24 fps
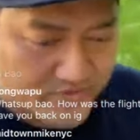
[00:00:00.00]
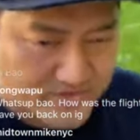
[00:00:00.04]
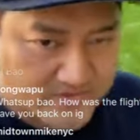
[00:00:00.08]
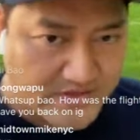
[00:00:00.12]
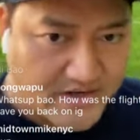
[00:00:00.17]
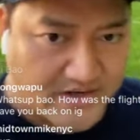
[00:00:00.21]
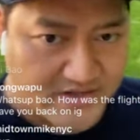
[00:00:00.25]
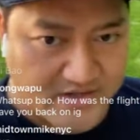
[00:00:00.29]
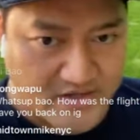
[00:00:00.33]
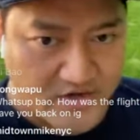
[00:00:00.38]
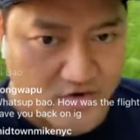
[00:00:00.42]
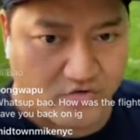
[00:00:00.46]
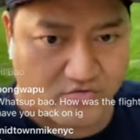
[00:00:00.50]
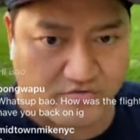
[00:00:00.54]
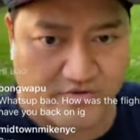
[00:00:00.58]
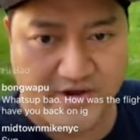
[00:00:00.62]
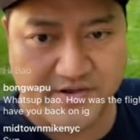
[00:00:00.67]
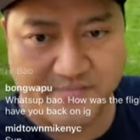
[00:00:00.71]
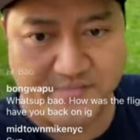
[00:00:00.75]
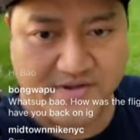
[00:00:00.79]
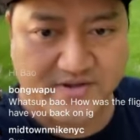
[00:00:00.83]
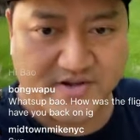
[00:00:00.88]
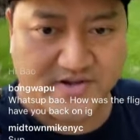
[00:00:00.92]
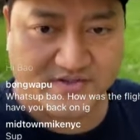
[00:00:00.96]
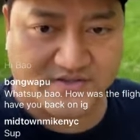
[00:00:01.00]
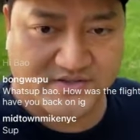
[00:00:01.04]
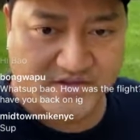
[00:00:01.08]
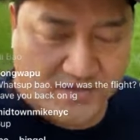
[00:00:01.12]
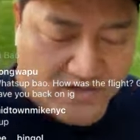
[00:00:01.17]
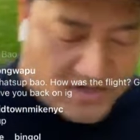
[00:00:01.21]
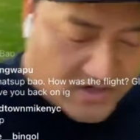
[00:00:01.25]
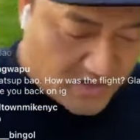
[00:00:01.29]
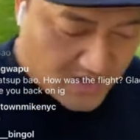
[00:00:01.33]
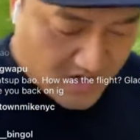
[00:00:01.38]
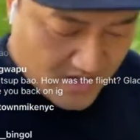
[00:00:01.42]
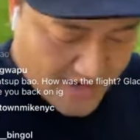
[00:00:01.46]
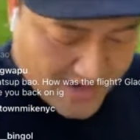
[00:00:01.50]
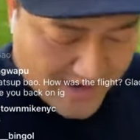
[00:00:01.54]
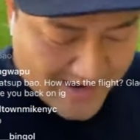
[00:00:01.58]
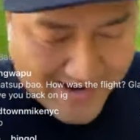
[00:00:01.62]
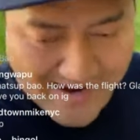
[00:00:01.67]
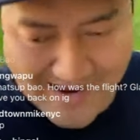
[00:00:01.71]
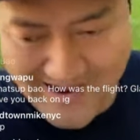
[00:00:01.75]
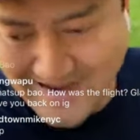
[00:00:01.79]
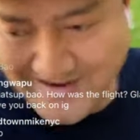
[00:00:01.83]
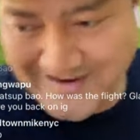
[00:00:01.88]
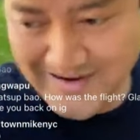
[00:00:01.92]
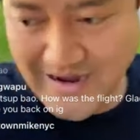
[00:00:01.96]
the reason I did great because
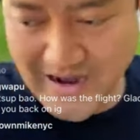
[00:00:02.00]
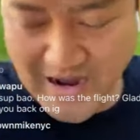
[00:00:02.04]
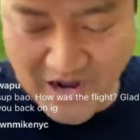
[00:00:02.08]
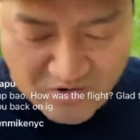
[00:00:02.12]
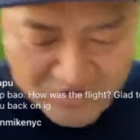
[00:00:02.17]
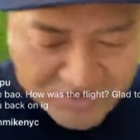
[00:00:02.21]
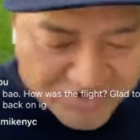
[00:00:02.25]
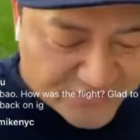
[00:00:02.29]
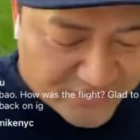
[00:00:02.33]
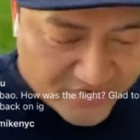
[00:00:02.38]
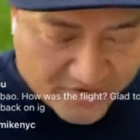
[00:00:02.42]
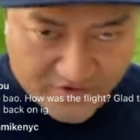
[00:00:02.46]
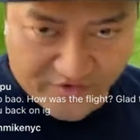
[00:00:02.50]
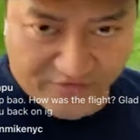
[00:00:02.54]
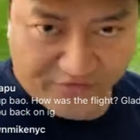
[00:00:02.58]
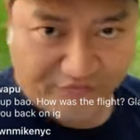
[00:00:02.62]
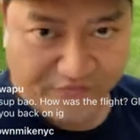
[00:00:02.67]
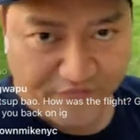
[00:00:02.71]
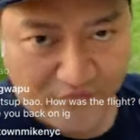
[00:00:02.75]
I was very